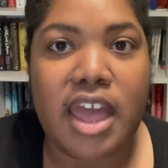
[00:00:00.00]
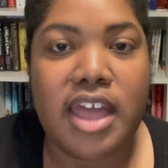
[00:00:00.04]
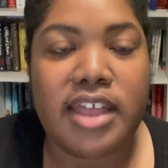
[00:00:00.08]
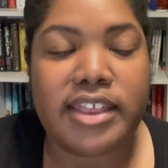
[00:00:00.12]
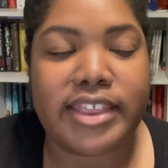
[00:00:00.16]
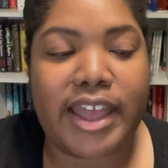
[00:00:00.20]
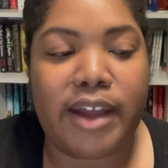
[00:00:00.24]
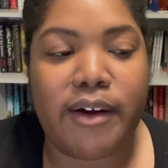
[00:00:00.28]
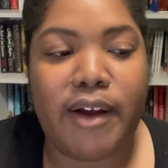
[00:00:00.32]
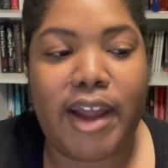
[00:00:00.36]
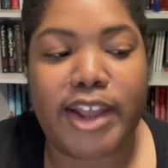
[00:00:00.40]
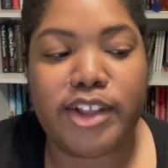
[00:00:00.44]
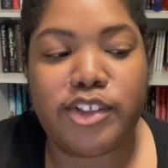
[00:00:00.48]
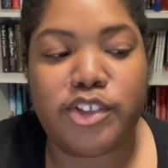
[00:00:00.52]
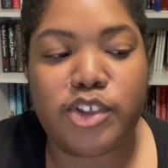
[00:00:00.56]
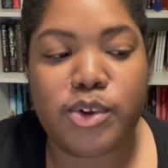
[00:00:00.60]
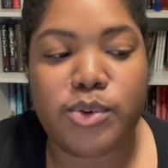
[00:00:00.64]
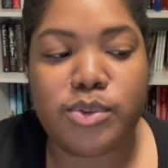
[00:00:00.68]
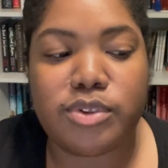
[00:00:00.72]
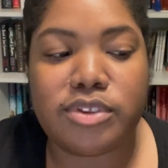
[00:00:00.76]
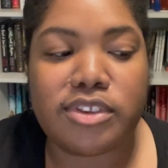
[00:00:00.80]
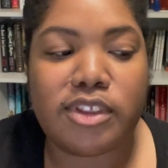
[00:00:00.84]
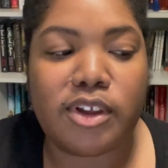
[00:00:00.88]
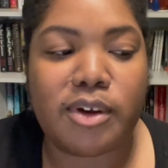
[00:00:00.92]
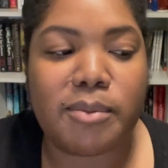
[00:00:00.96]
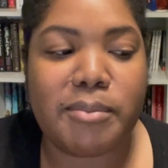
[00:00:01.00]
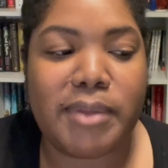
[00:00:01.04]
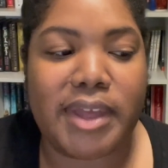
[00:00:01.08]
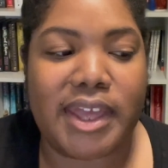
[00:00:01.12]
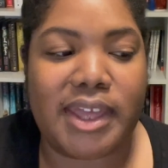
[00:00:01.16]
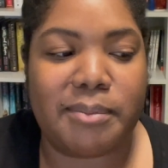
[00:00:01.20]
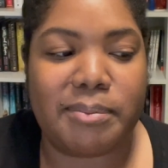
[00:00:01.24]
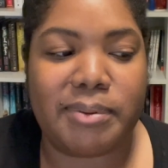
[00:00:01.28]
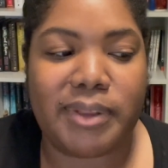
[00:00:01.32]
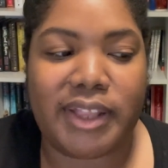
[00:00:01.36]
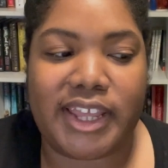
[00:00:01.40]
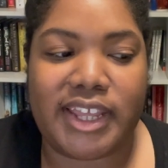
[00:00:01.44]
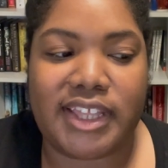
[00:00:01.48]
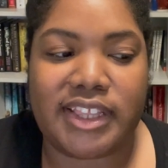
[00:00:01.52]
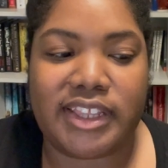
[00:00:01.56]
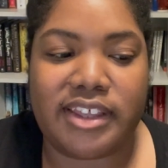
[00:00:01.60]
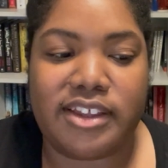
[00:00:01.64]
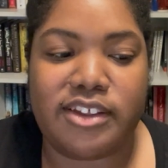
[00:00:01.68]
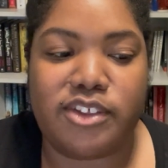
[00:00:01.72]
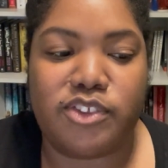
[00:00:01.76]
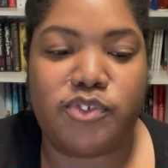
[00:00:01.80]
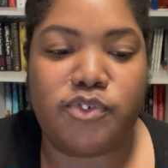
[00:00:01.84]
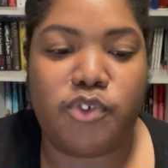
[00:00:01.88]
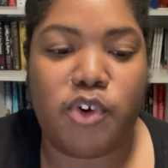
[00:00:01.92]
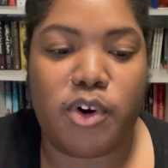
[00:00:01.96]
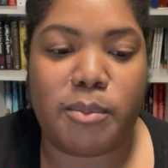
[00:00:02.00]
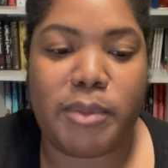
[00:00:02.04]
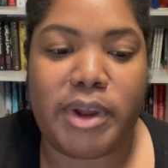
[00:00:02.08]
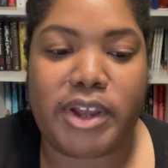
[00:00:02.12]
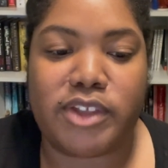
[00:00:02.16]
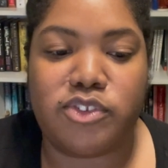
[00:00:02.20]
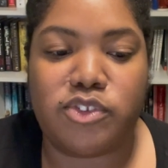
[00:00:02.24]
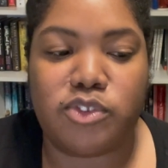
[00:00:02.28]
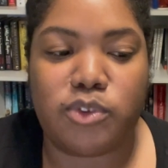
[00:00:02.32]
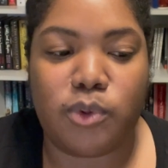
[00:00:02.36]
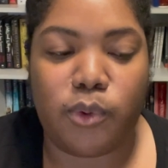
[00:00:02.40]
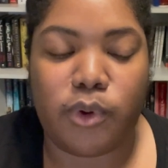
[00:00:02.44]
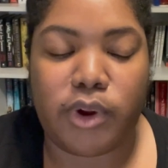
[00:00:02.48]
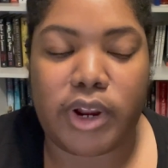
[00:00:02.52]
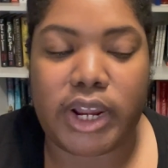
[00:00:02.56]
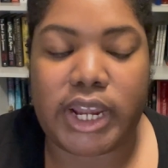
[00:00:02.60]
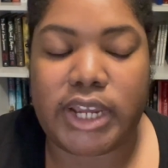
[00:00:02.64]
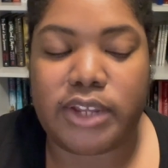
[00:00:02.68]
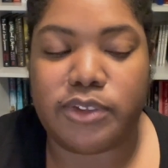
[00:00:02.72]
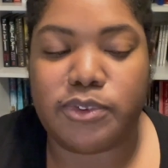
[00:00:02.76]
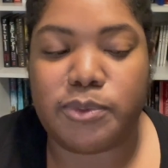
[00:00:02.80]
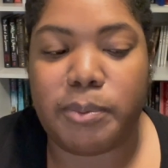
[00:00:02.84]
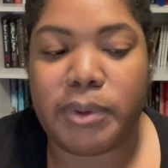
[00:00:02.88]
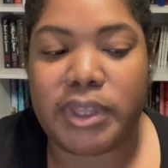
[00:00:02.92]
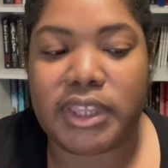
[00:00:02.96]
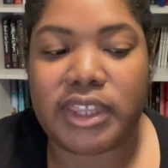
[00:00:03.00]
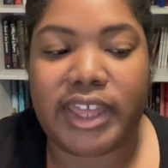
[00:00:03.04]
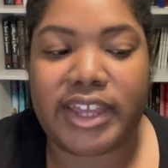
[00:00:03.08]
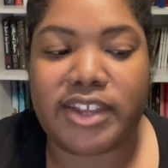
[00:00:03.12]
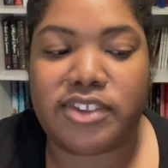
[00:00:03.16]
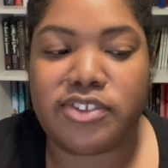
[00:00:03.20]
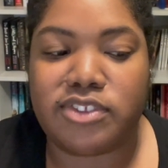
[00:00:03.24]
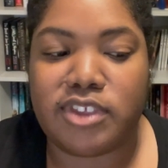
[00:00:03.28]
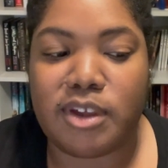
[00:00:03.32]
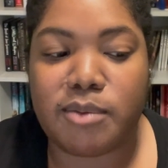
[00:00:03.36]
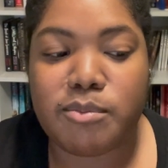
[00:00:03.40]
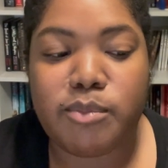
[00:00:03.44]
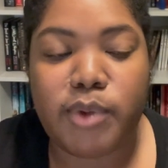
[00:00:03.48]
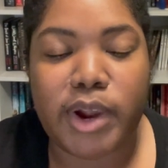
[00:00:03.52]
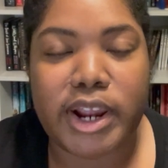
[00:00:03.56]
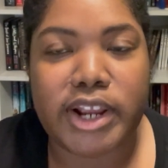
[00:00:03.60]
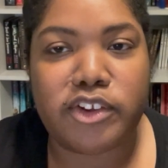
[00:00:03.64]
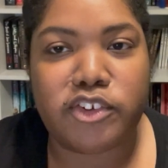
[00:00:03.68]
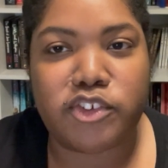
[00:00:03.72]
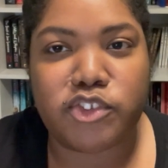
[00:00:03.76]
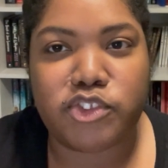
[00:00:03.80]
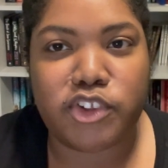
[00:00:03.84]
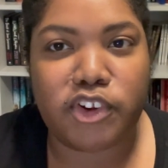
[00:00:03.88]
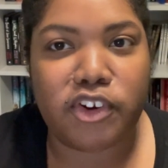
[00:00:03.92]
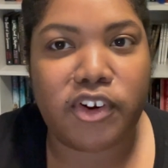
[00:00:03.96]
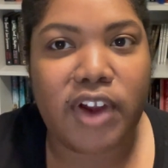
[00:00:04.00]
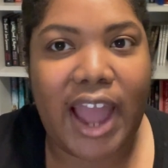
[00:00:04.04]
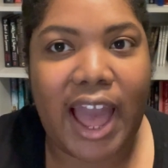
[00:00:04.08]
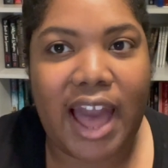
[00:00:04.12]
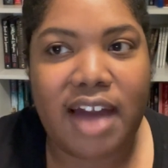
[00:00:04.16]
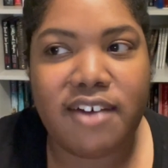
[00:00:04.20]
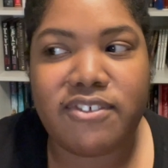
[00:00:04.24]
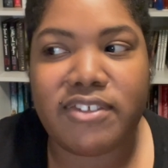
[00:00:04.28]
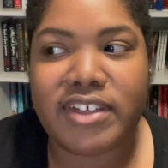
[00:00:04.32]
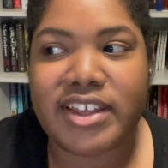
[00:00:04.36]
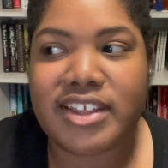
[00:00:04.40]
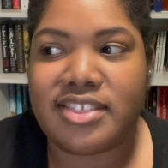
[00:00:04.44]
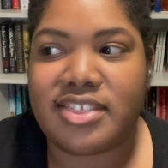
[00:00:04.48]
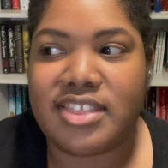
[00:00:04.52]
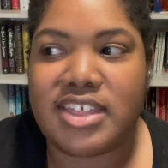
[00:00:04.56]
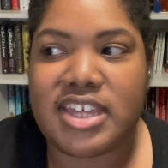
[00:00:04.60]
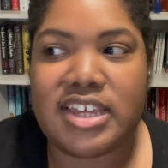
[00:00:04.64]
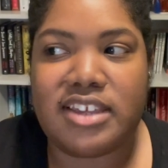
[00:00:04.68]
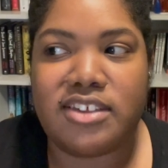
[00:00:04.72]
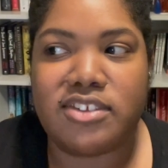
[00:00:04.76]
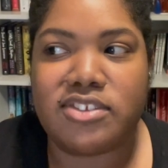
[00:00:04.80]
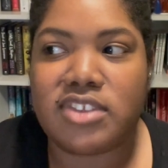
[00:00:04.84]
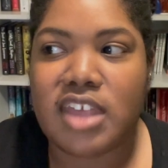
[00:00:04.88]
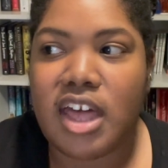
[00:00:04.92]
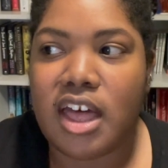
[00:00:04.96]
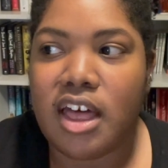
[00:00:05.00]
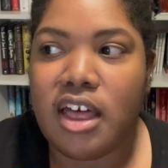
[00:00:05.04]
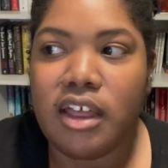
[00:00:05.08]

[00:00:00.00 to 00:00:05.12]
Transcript: Now I do still make playlists for my stories, but like some writers, they'll have like these